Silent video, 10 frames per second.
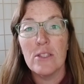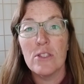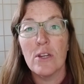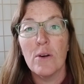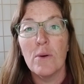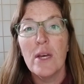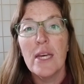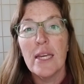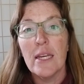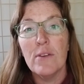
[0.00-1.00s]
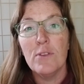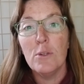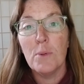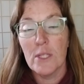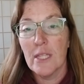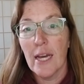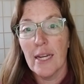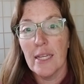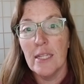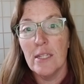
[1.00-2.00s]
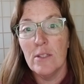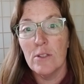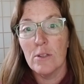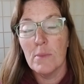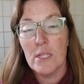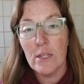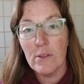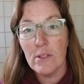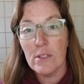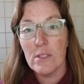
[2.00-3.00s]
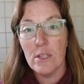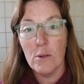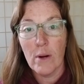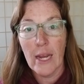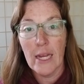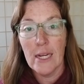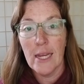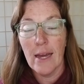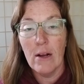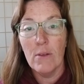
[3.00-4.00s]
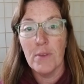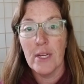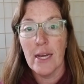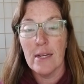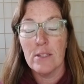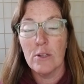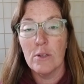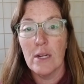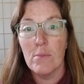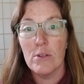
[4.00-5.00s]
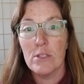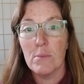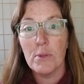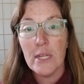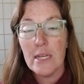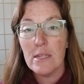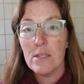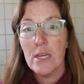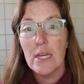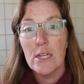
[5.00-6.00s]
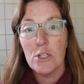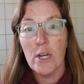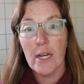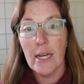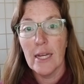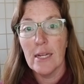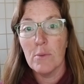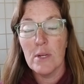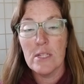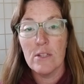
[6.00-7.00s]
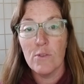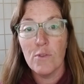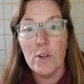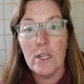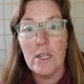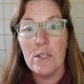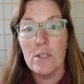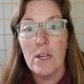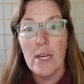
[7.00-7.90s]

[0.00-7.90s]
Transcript: So if you put that in your materials that you're handing out and ask your neighbors to please check any recent footage,